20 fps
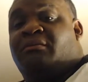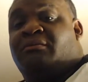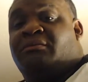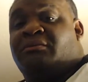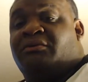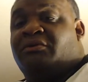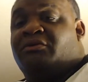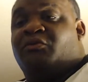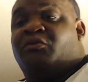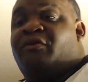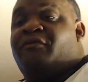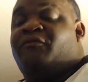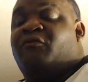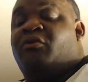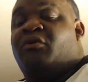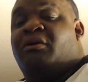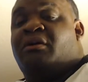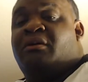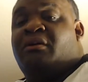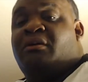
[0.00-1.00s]

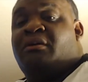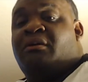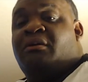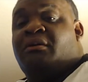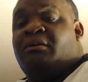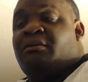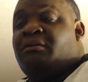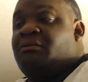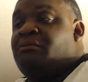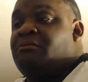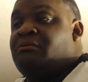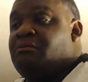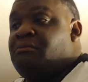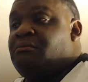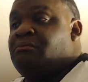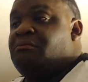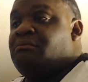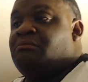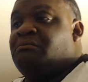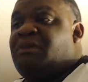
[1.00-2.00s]
4.
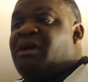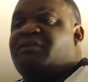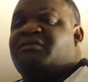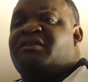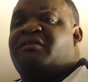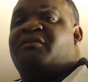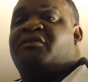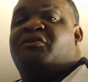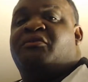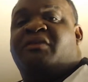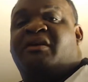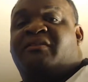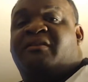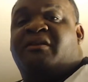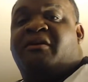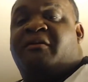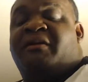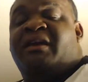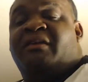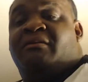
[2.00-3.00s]
Microsoft didn't do nothing
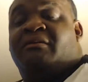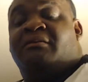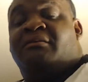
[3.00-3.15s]
there either.